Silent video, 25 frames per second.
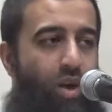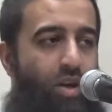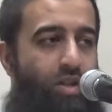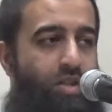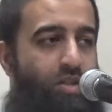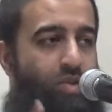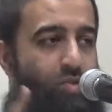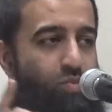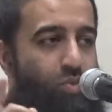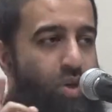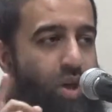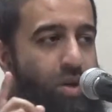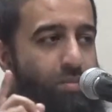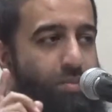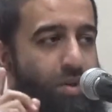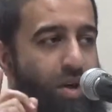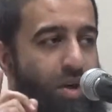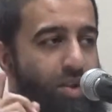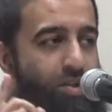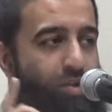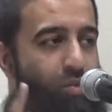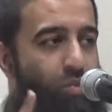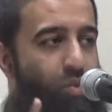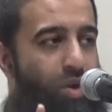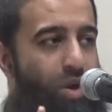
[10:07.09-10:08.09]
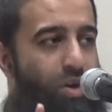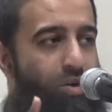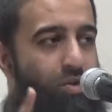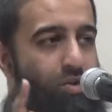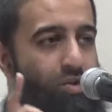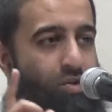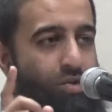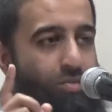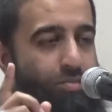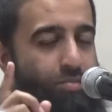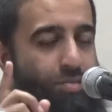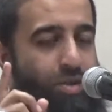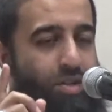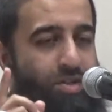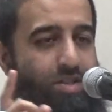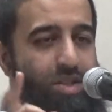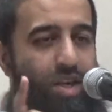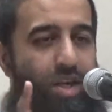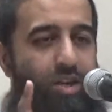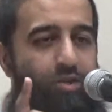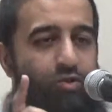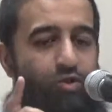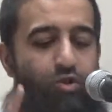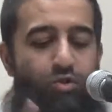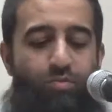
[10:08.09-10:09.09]
I swear by the one
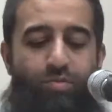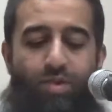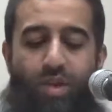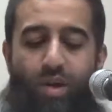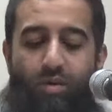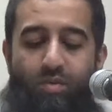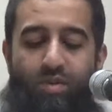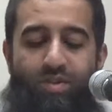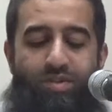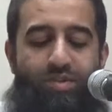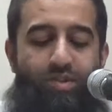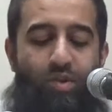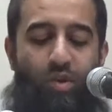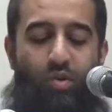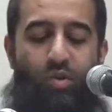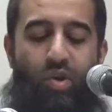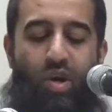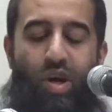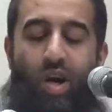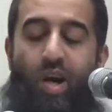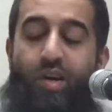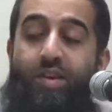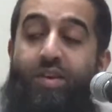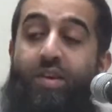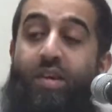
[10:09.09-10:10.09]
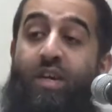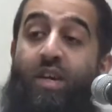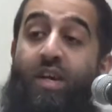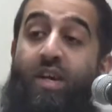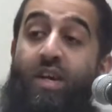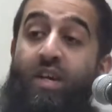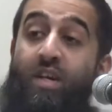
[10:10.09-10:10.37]
besides whom there is no God.